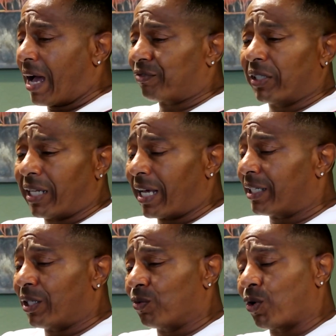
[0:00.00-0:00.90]
After
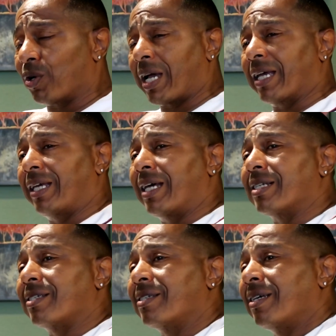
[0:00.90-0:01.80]
that didn't work, I
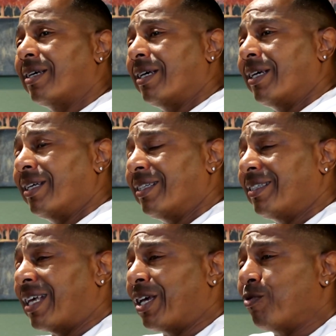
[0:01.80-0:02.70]
guess
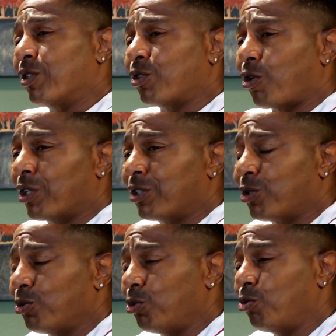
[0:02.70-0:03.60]
they resorted
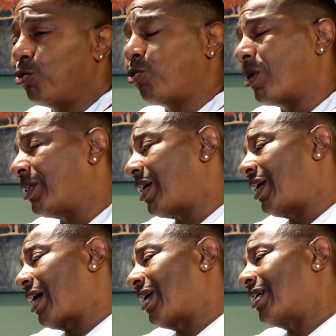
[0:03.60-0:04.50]
to one
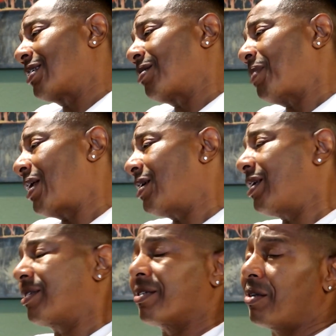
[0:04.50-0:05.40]
day, I guess somebody
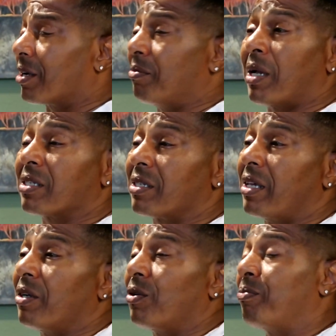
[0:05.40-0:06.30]
had snuck in my
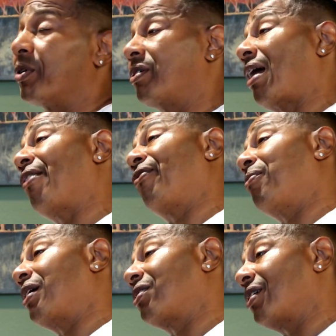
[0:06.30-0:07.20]
cell and put a knife
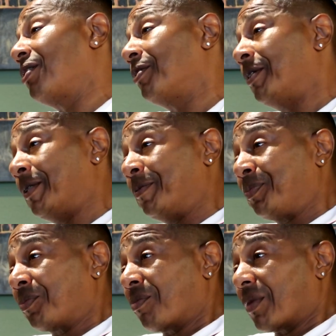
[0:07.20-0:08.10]
in my cell.
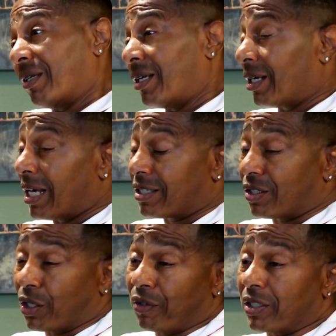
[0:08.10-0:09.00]
Now that's
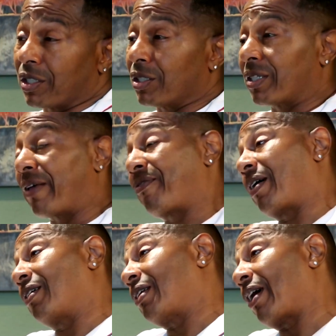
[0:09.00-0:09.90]
serious because they
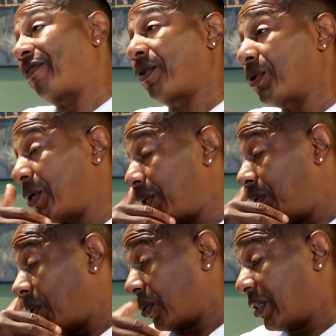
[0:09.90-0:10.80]
find a knife on you and
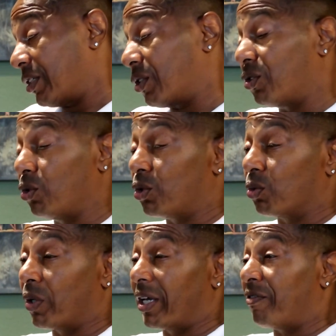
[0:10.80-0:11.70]
you own an
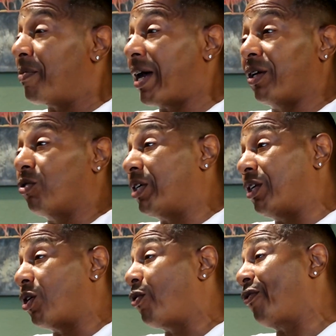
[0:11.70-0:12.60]
institution where everybody on
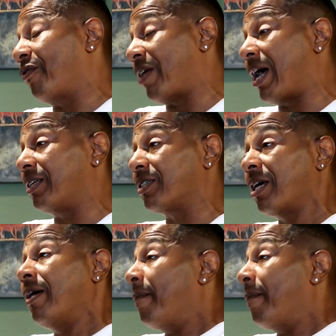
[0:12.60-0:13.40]
there known for violence.